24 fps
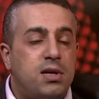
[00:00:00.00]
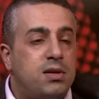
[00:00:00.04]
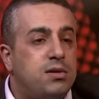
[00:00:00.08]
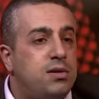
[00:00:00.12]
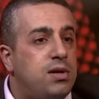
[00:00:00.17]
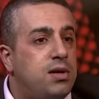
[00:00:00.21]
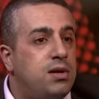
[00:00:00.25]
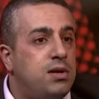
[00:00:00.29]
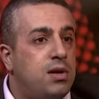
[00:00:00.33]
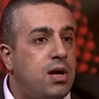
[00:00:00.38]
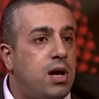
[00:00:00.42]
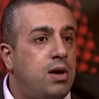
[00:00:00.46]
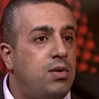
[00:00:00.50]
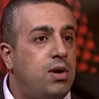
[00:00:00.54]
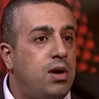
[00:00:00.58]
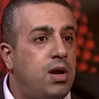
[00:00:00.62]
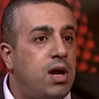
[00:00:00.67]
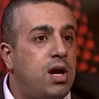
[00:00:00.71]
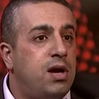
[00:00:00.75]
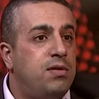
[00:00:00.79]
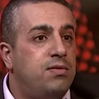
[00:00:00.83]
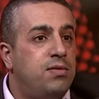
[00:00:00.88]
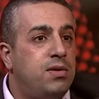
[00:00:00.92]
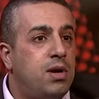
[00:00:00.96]
not in our
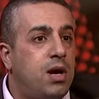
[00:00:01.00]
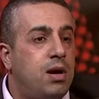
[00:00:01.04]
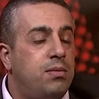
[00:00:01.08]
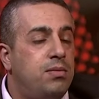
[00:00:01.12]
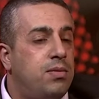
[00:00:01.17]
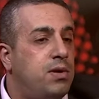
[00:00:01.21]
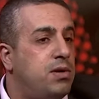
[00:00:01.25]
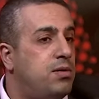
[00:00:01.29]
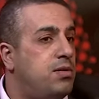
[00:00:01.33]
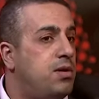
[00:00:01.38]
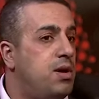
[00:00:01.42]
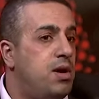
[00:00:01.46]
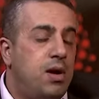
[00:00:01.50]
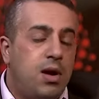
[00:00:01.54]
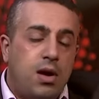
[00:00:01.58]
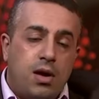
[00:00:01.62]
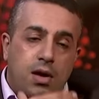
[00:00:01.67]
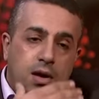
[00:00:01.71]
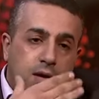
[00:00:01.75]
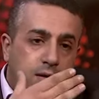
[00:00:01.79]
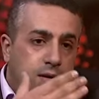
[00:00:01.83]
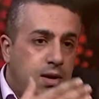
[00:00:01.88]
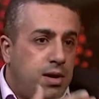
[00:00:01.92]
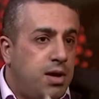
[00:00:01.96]
lifetime,
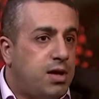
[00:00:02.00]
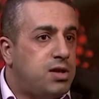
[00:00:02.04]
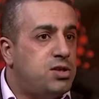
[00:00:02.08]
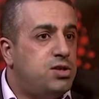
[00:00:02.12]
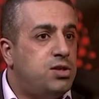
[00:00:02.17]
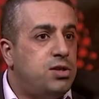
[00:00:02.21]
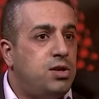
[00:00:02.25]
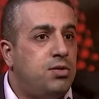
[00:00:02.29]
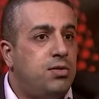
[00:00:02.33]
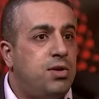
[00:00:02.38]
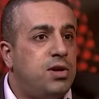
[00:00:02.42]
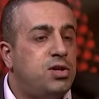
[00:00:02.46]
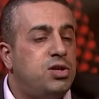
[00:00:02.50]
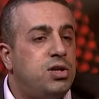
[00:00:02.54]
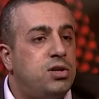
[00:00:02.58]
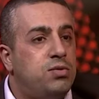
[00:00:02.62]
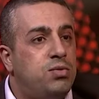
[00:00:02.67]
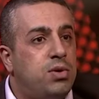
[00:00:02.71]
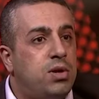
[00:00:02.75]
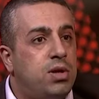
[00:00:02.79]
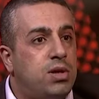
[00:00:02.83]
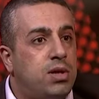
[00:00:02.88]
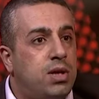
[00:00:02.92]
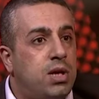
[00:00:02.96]
the next generation
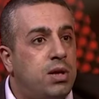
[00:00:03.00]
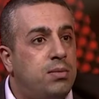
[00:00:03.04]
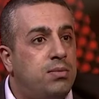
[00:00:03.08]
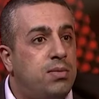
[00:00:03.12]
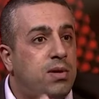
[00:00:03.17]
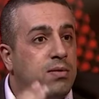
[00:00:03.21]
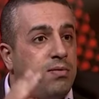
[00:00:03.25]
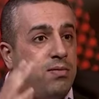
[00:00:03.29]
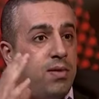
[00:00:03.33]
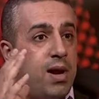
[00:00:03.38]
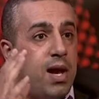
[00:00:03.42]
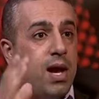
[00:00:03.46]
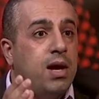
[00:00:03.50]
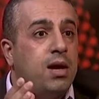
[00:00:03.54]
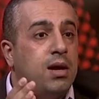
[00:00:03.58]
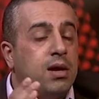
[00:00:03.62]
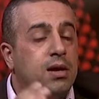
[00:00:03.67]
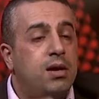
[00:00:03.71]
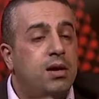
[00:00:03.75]
will keep the flag.